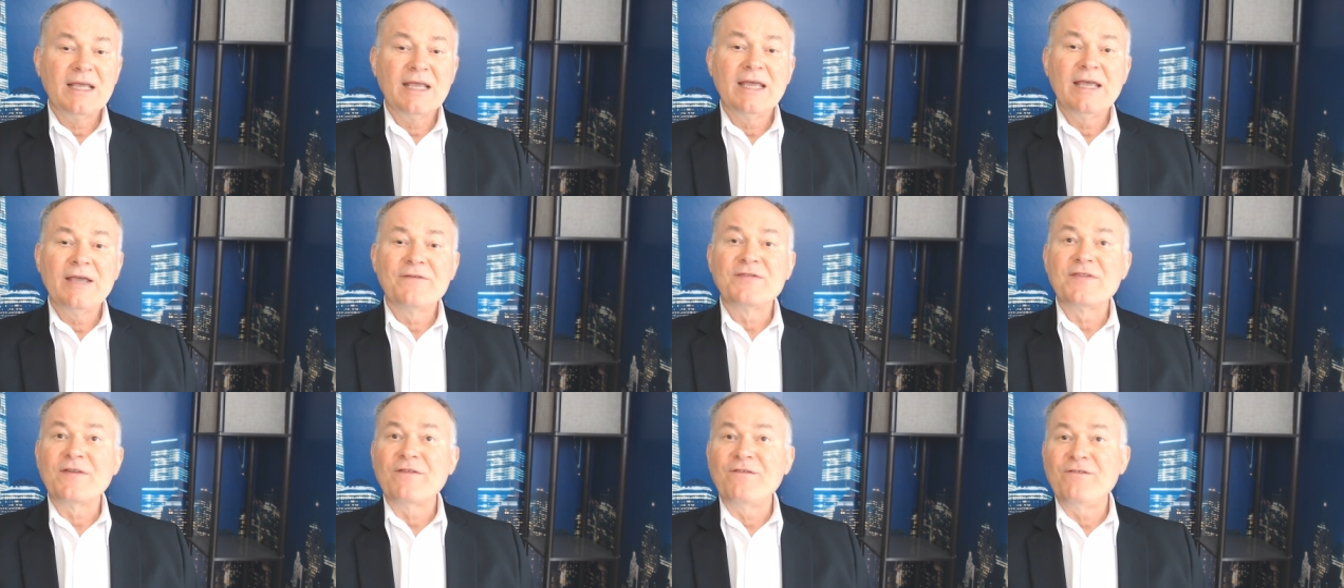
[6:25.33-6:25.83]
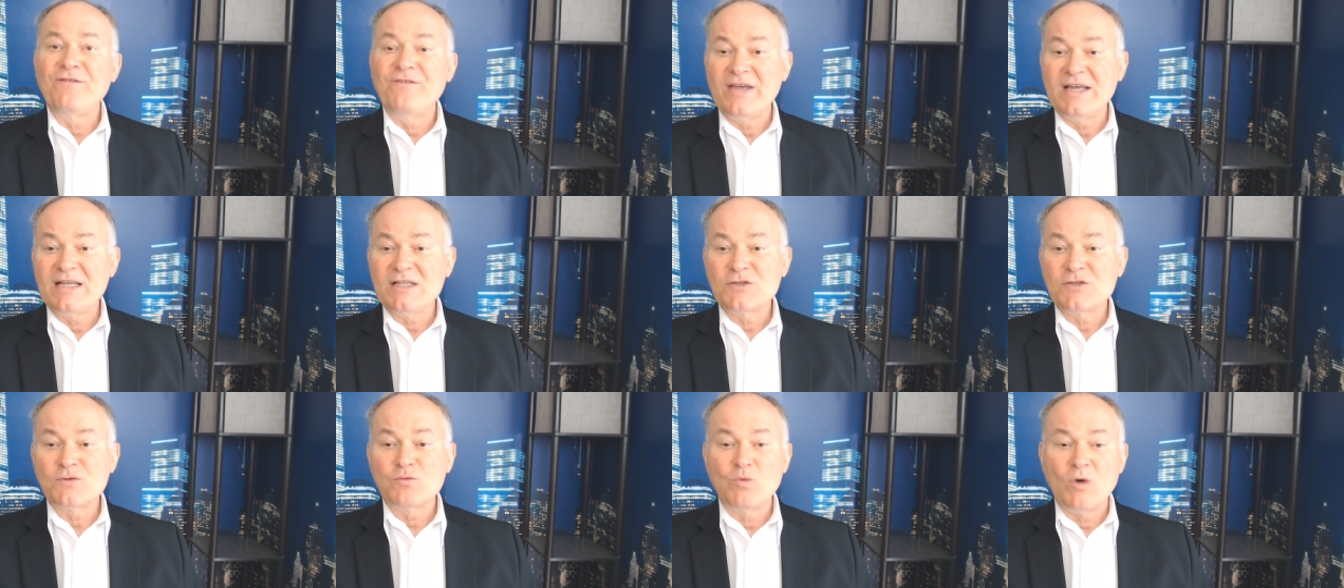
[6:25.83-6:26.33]
if the
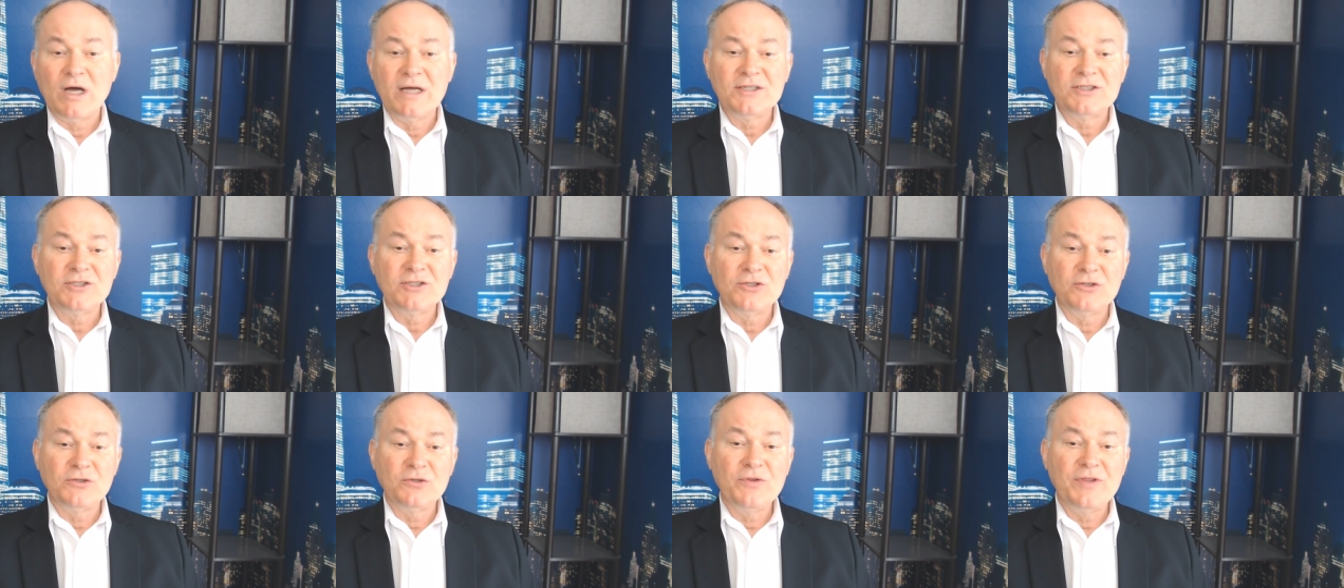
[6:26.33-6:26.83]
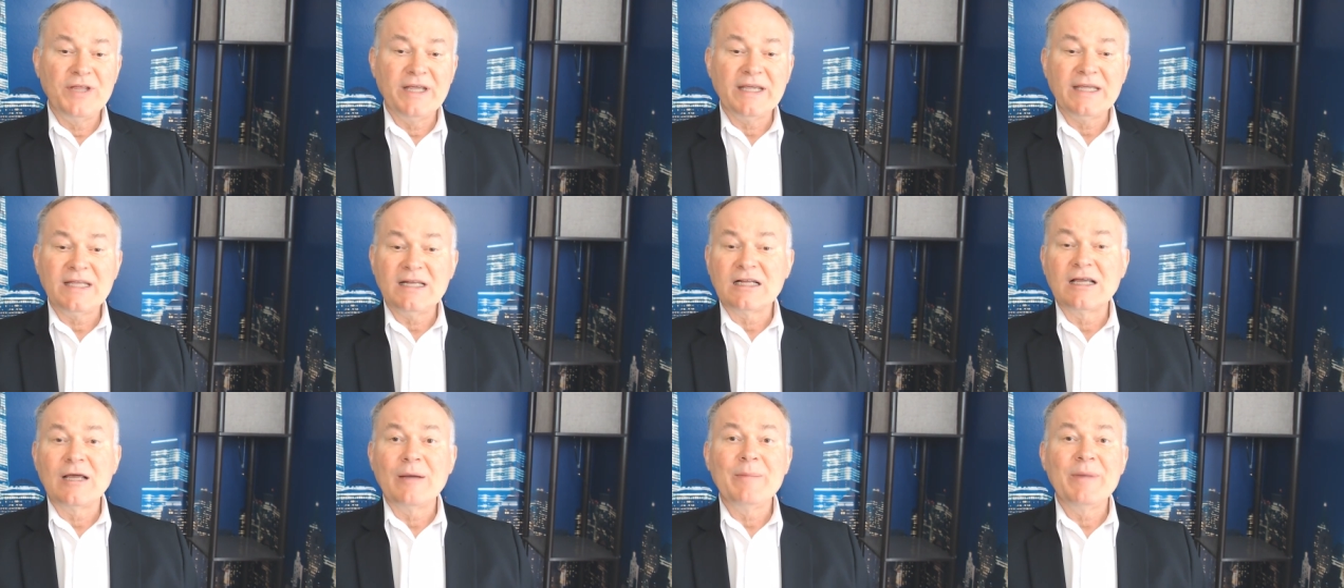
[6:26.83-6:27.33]
feds want to, they
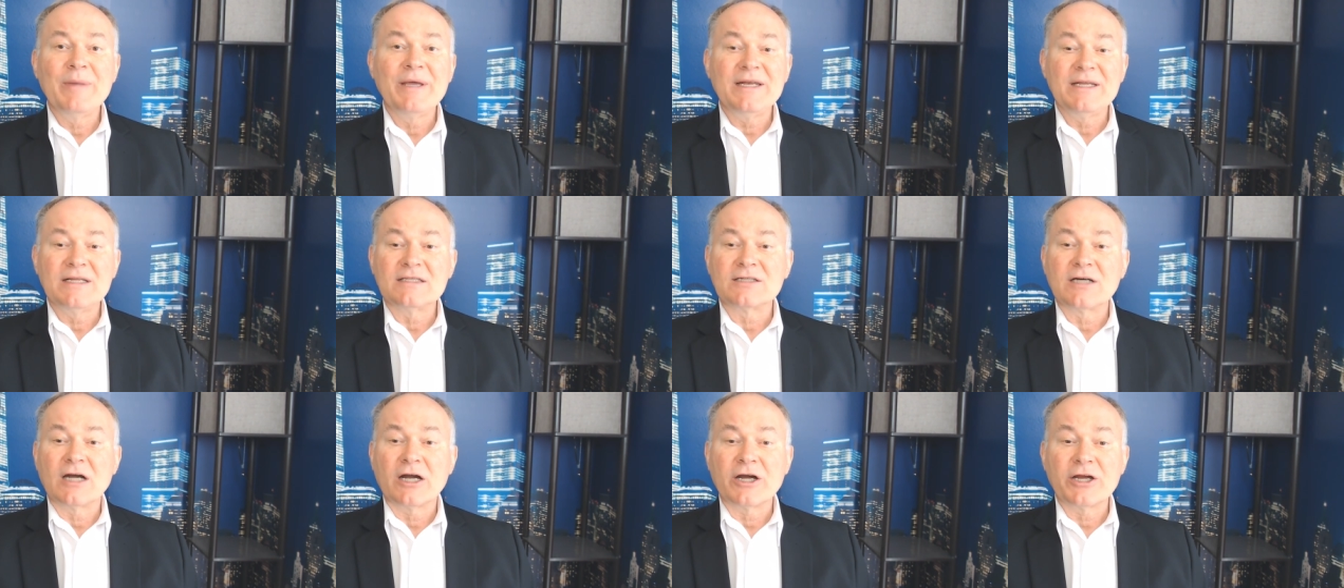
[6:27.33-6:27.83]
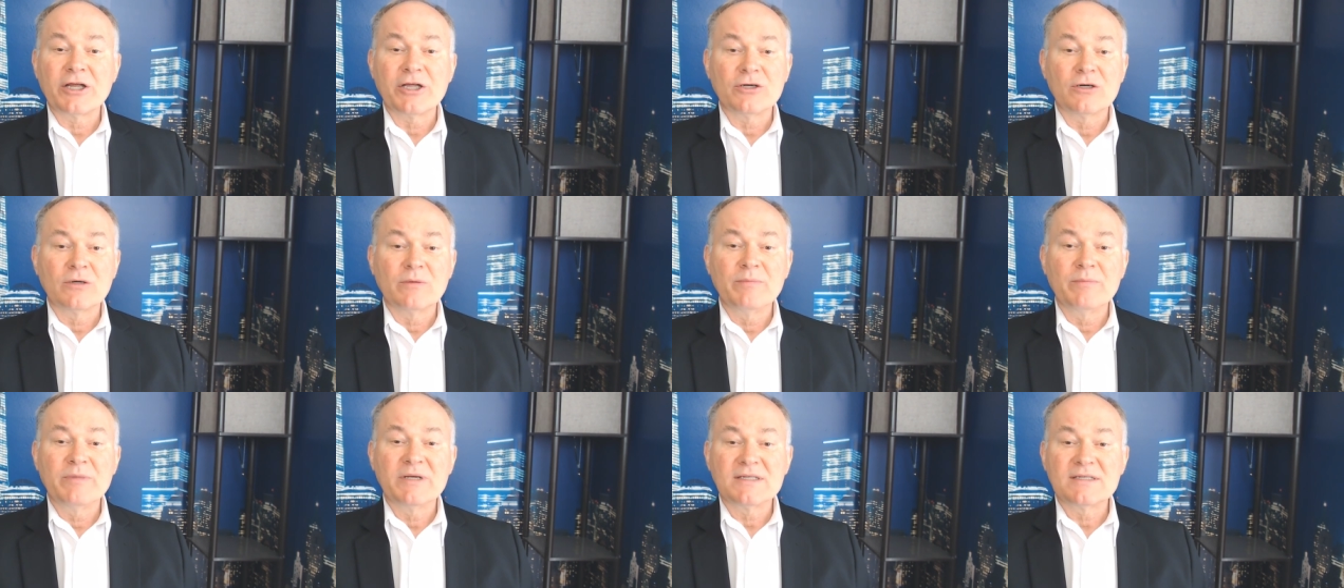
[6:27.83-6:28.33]
can come in and target
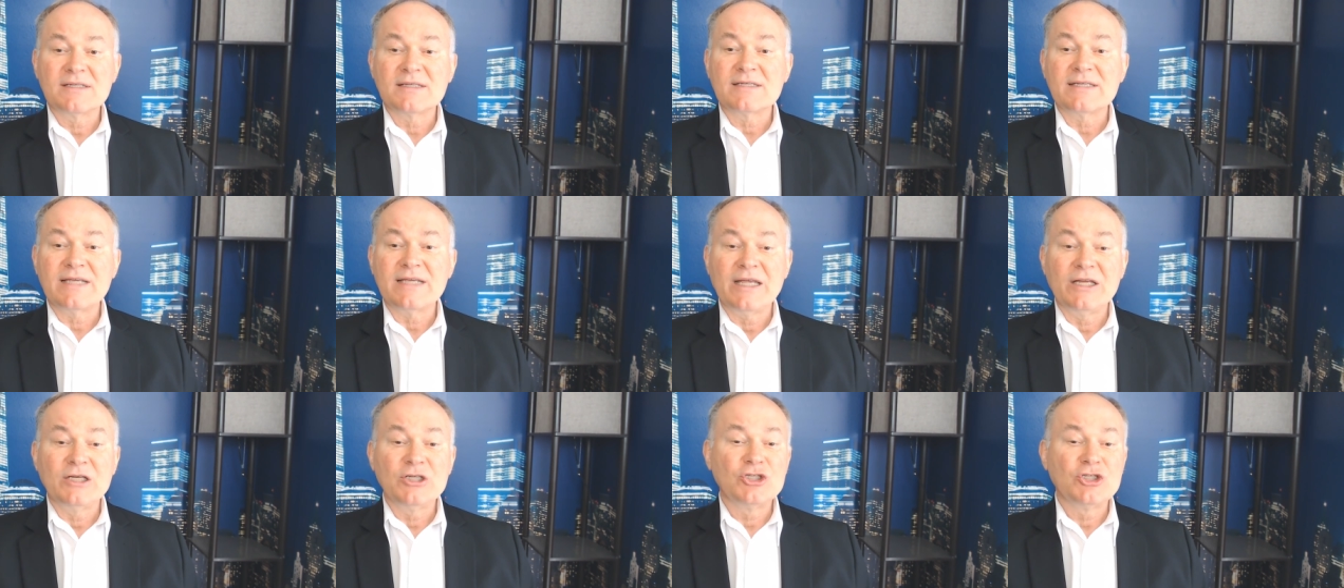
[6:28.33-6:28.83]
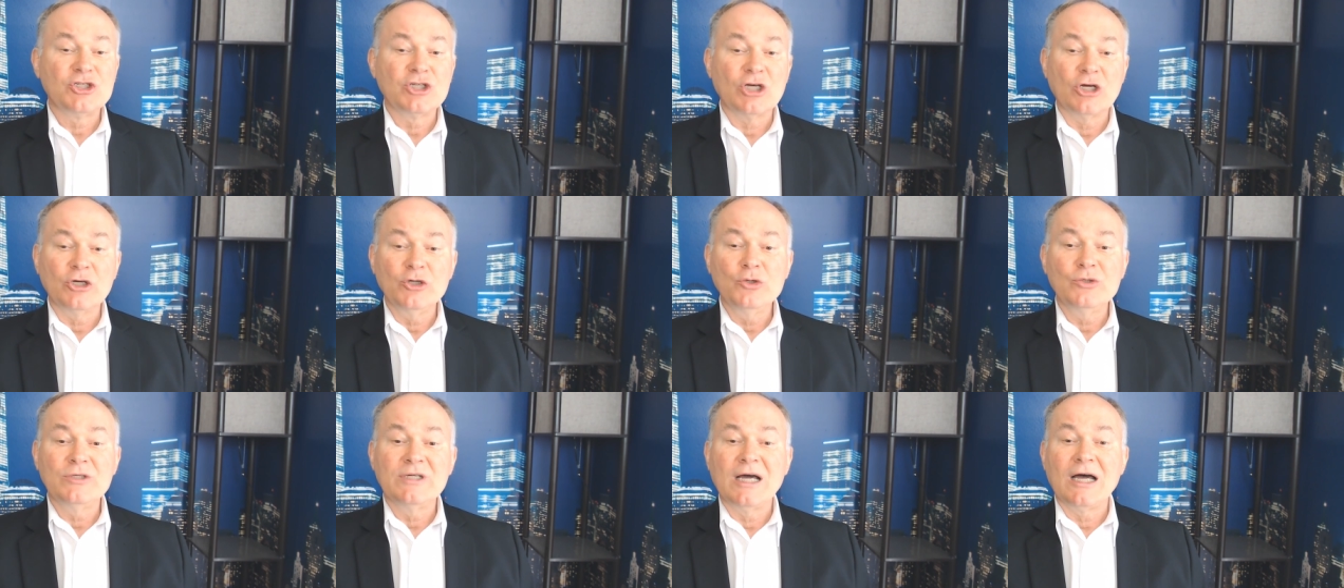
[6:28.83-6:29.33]
your business and
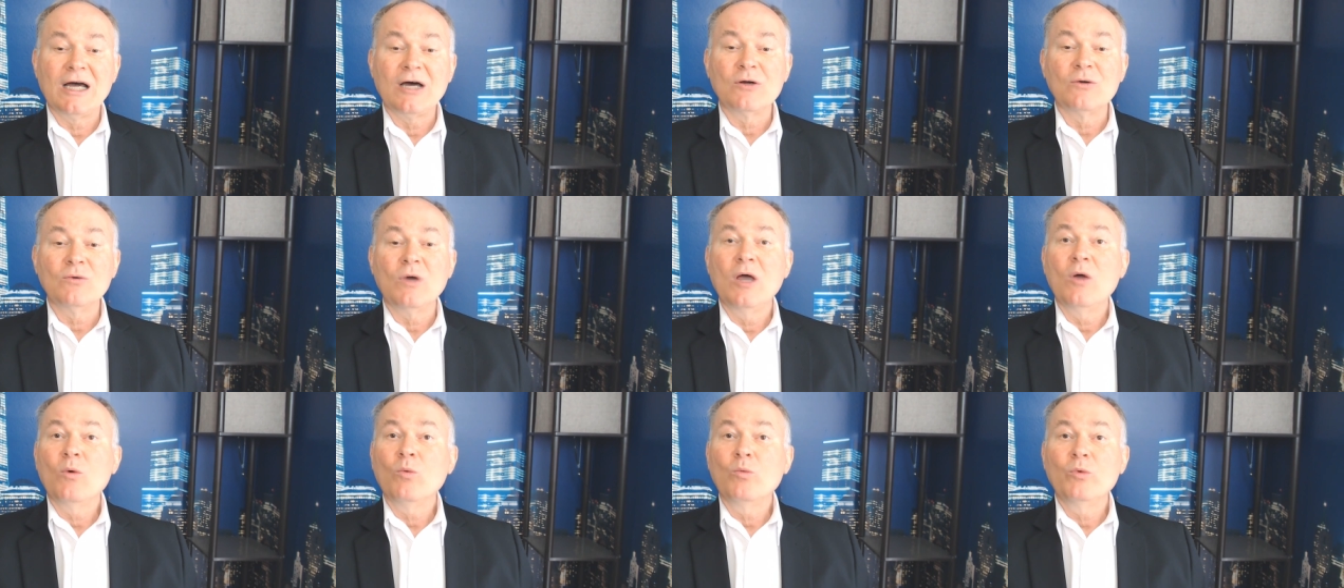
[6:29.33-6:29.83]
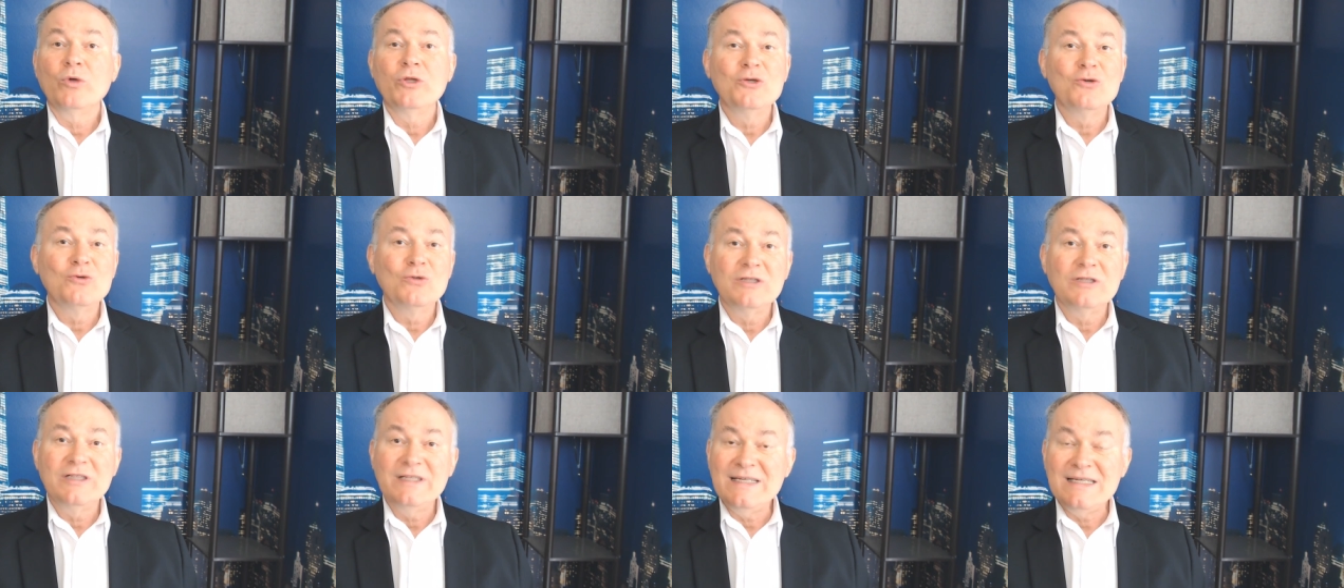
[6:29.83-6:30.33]
shut you down when
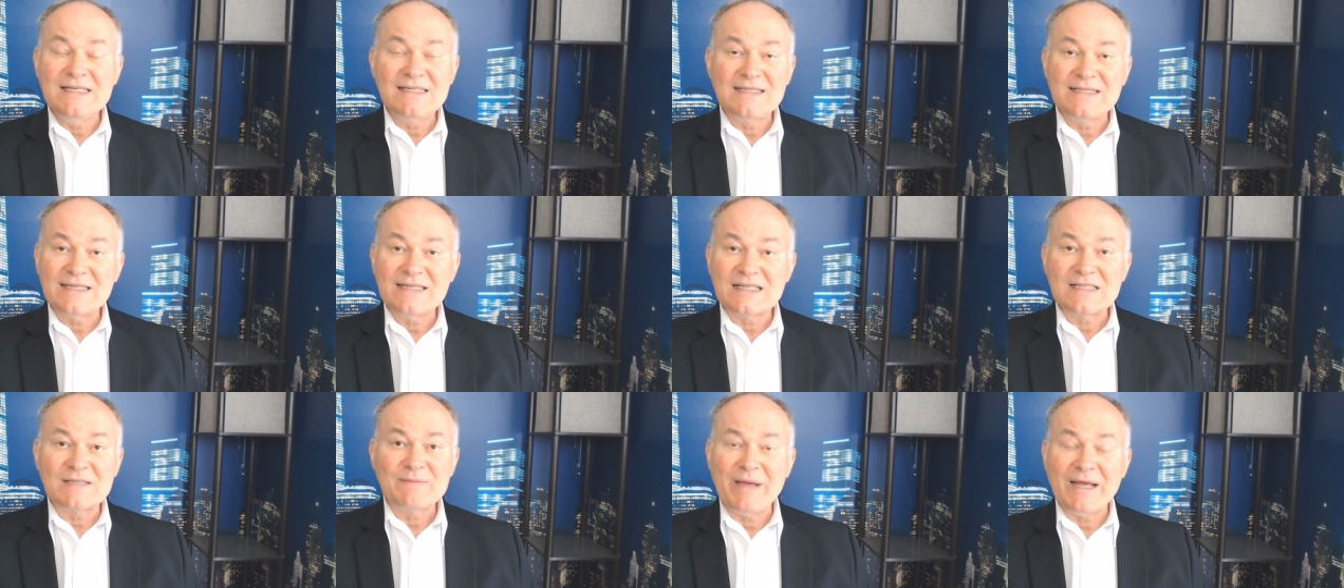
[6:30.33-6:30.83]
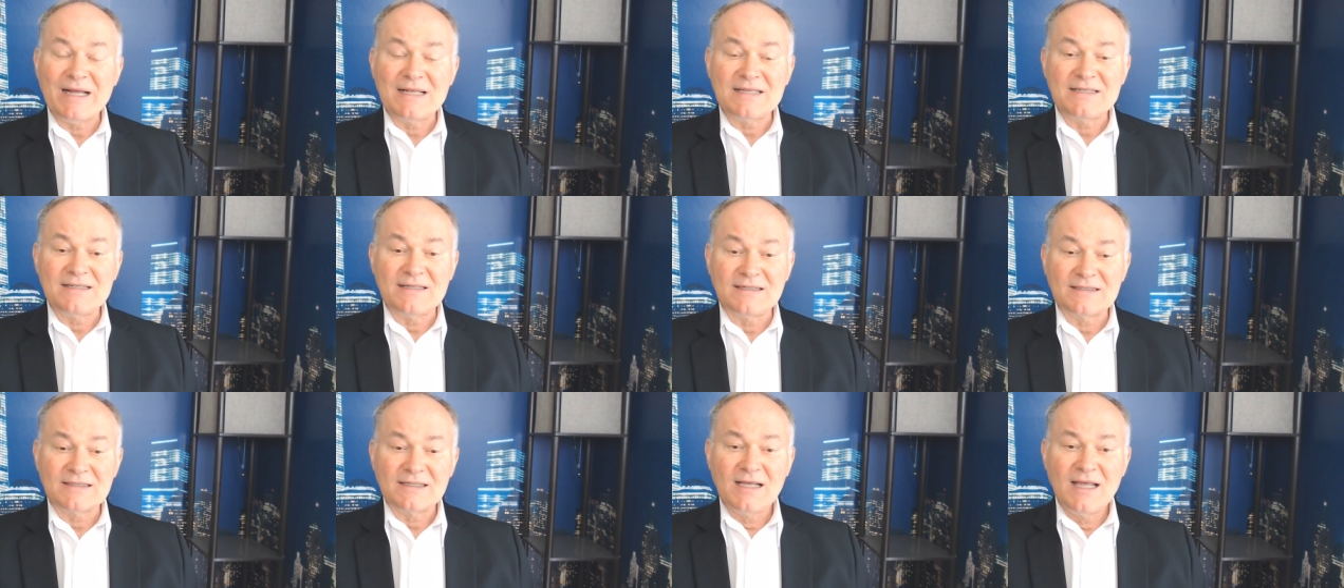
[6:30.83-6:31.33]
you least expect
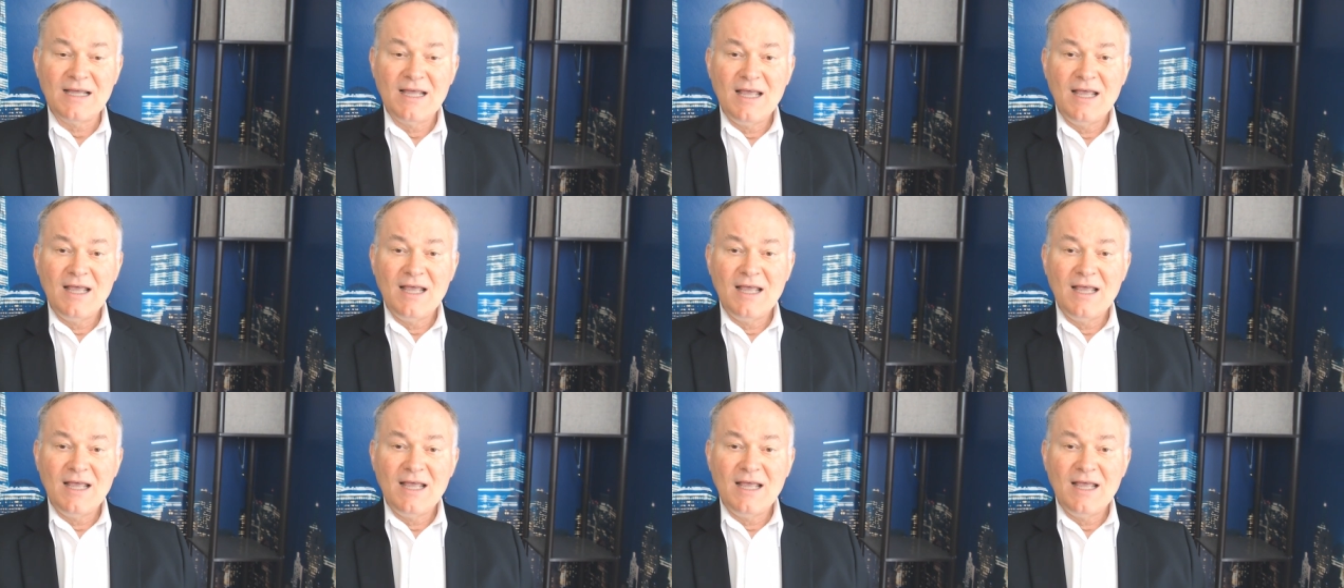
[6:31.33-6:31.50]
it.